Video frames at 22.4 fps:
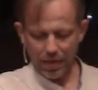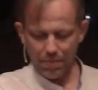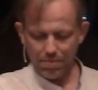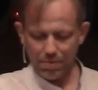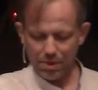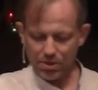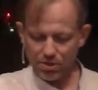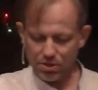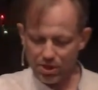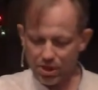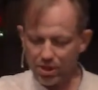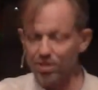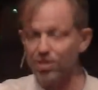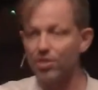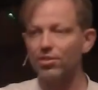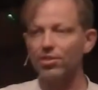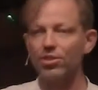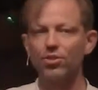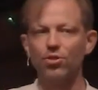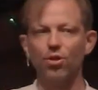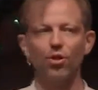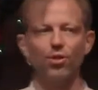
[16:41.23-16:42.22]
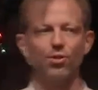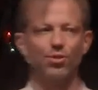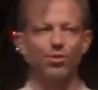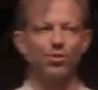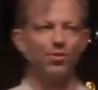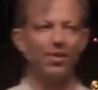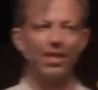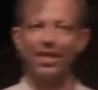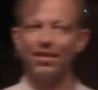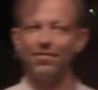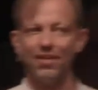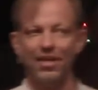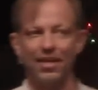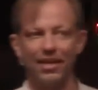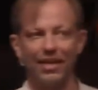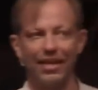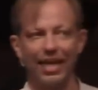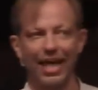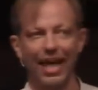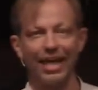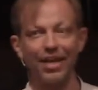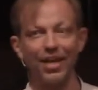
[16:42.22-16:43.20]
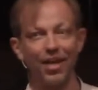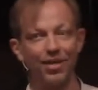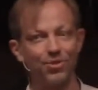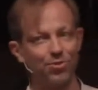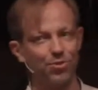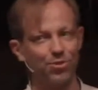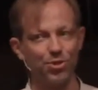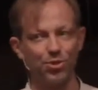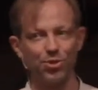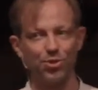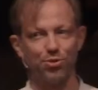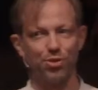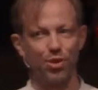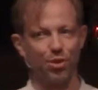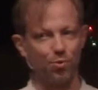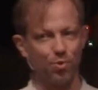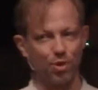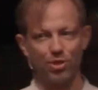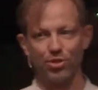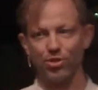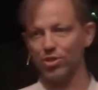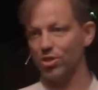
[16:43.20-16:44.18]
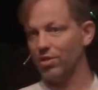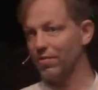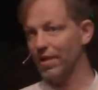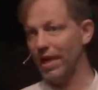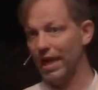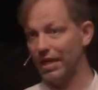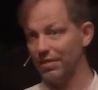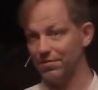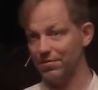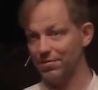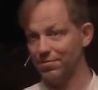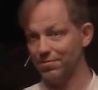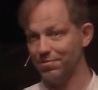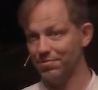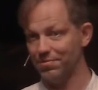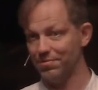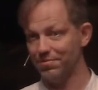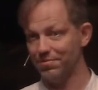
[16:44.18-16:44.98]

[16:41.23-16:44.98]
But Jesus is also giving an answer to the question of life.